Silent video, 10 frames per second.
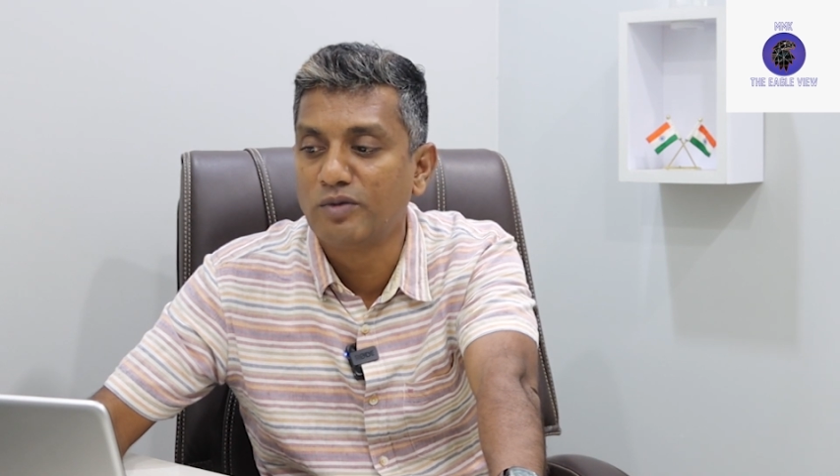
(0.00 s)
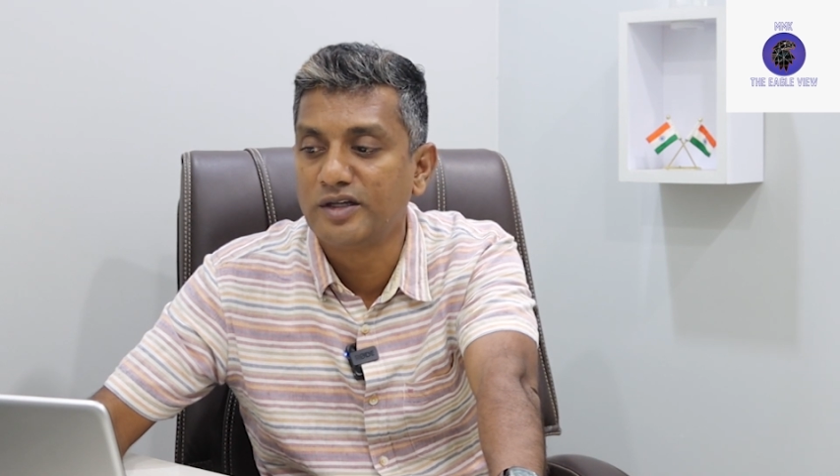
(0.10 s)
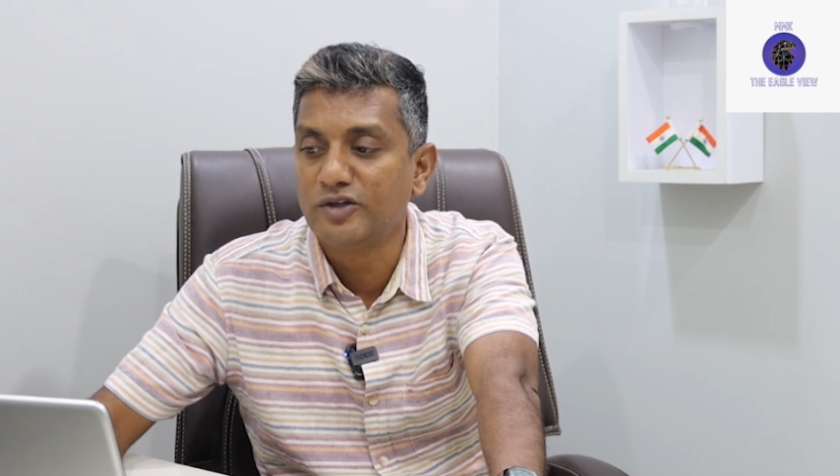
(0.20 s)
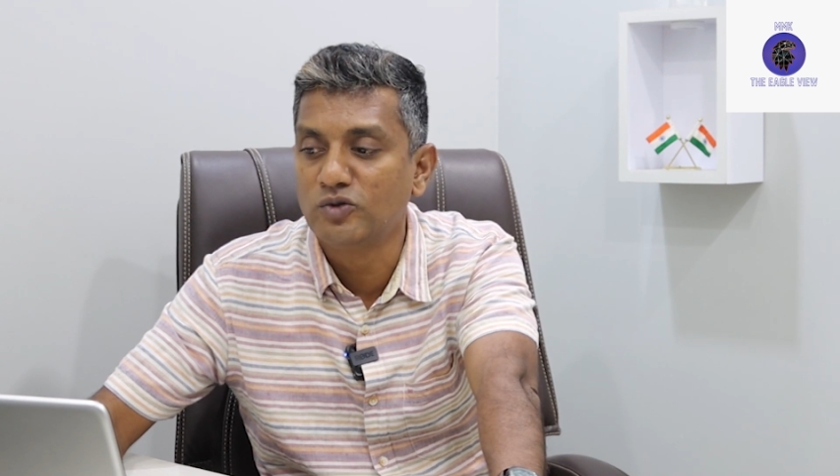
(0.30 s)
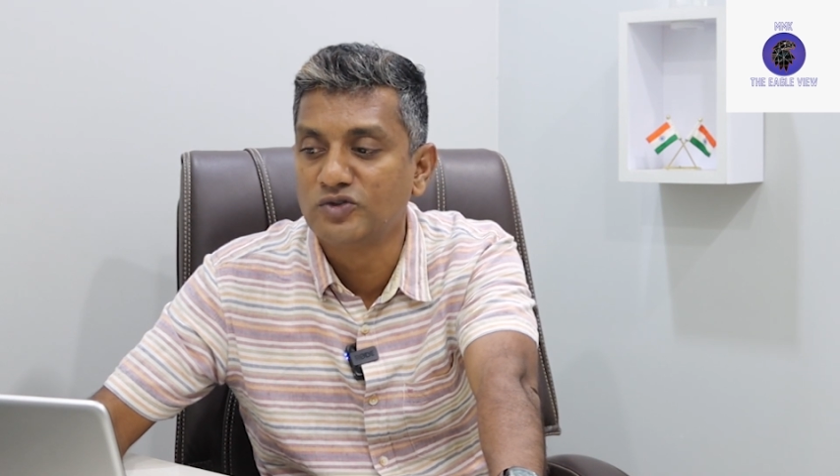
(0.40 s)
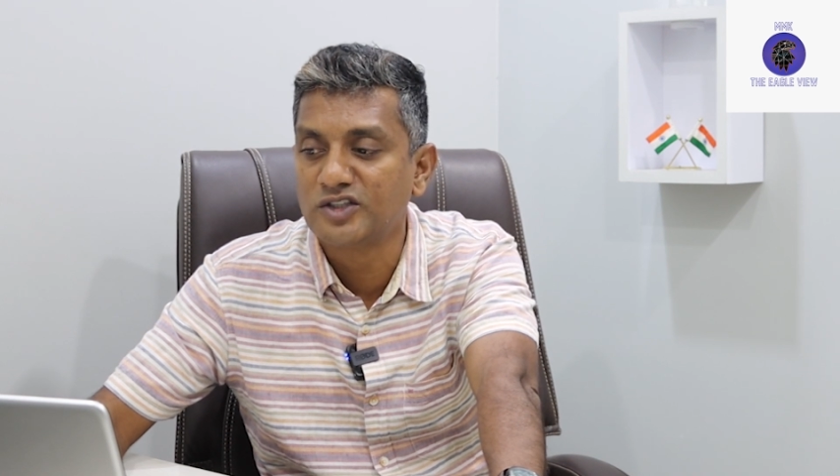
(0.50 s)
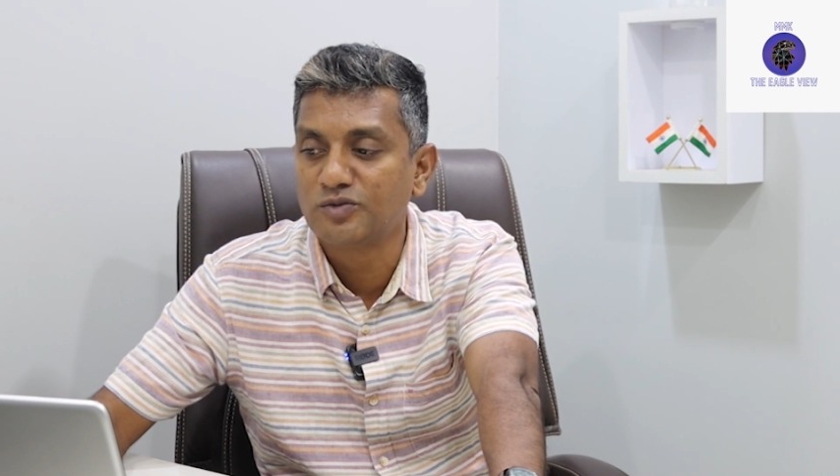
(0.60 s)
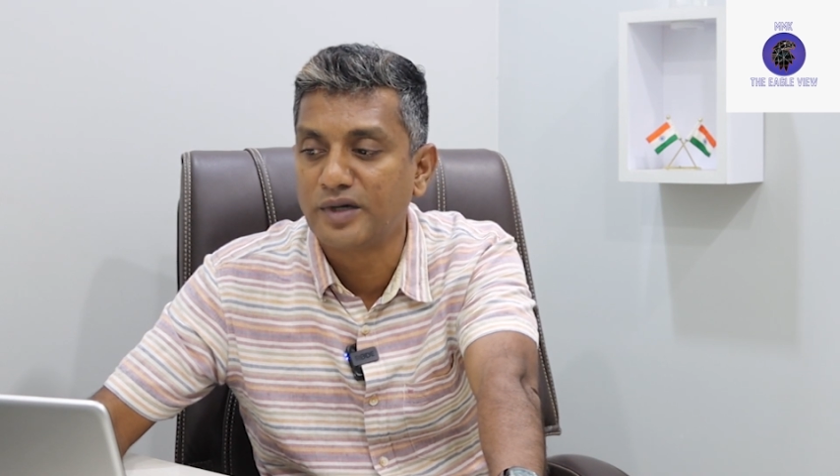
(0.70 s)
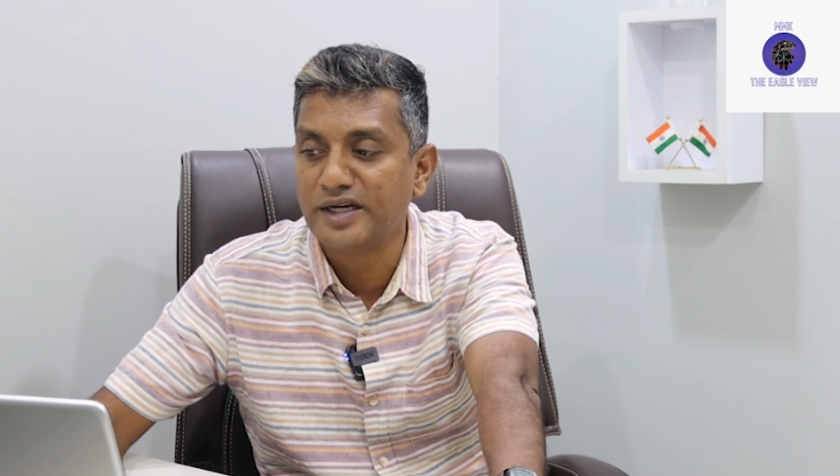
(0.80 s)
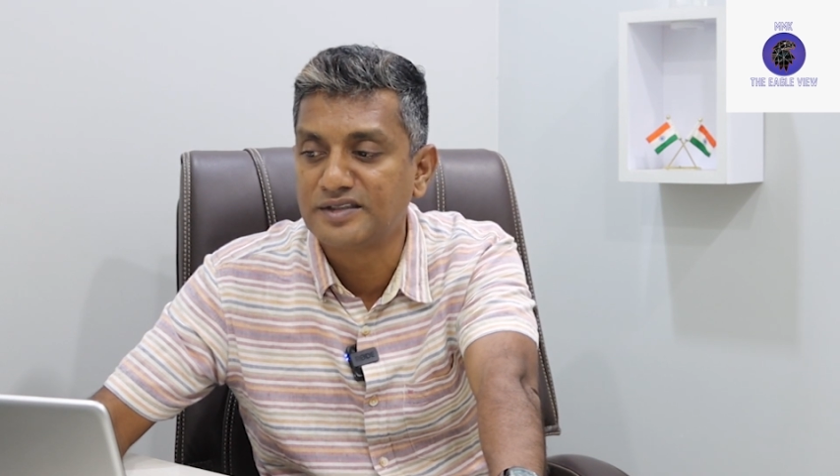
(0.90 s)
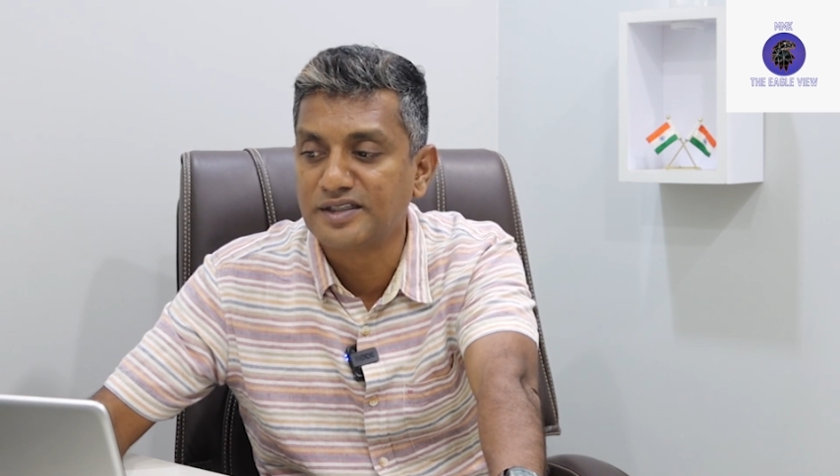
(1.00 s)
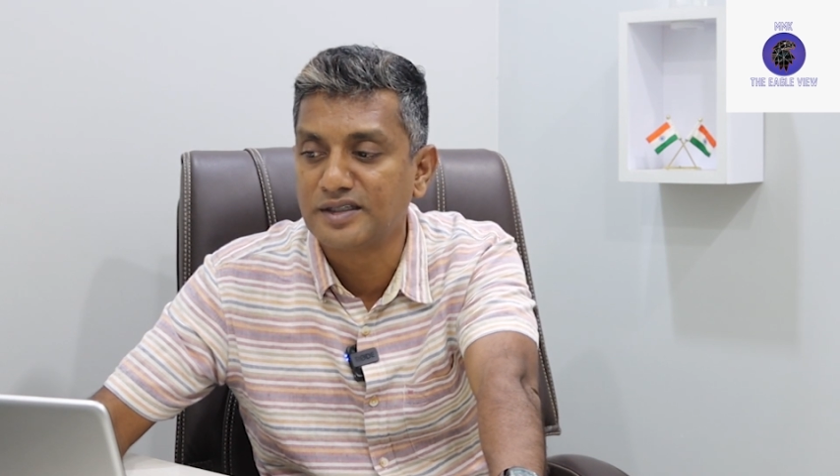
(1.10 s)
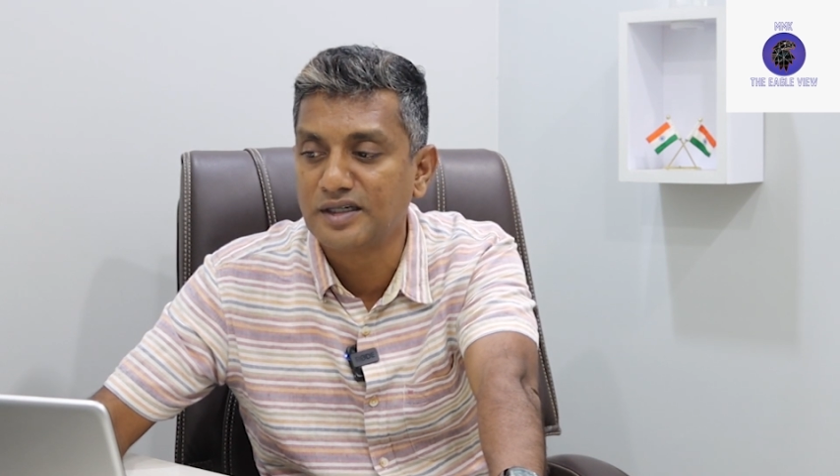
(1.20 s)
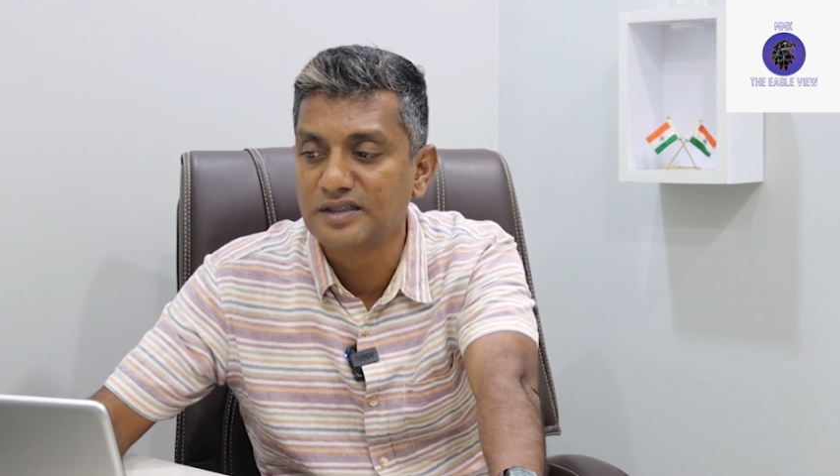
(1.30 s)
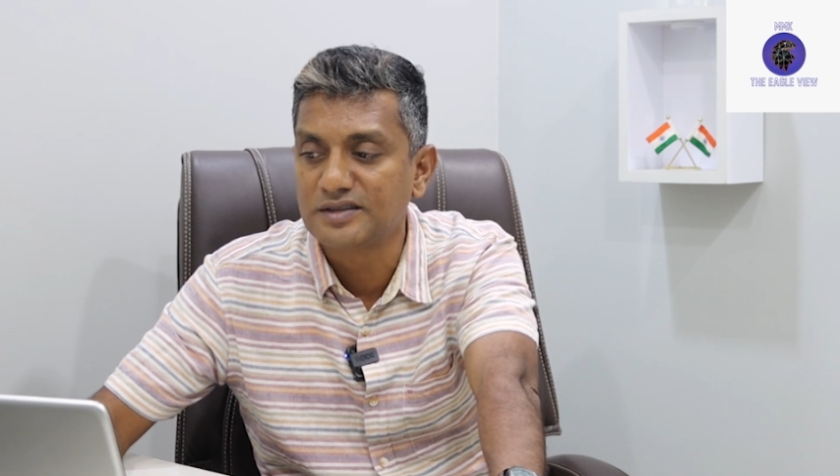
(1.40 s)
by the user's brain
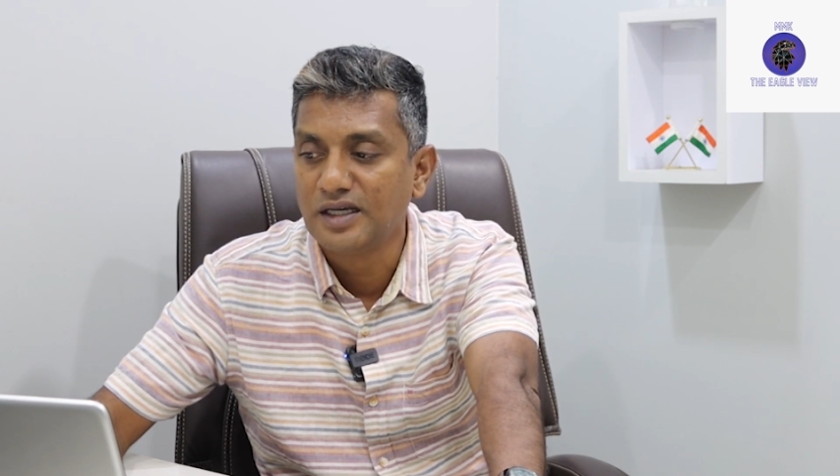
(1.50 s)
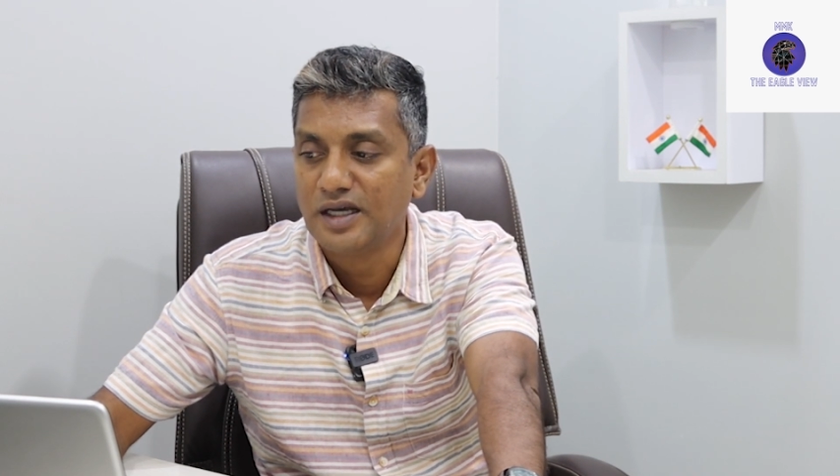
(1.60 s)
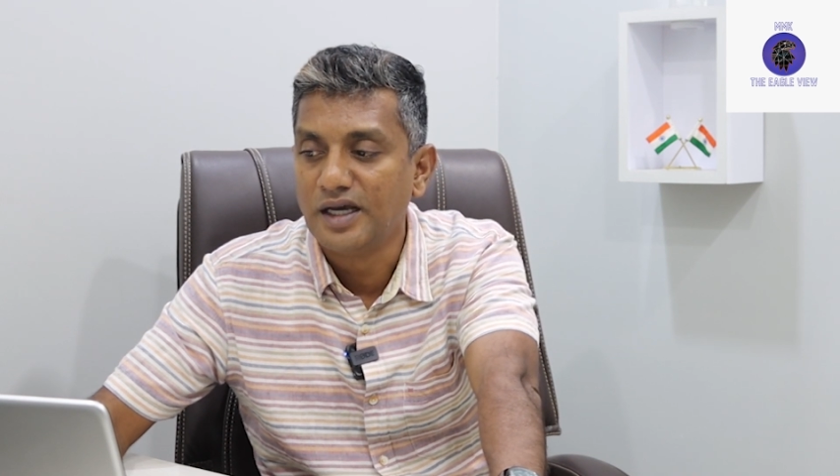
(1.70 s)
signals,